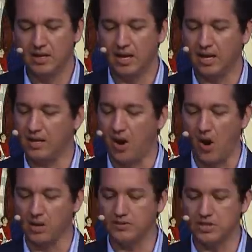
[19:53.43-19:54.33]
Uh,
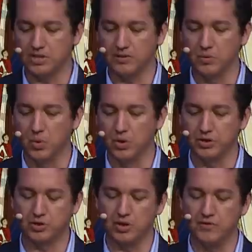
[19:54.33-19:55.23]
all of these different
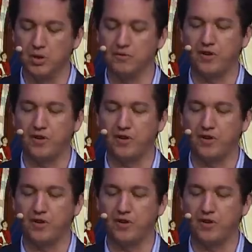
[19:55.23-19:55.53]
rules. If you don't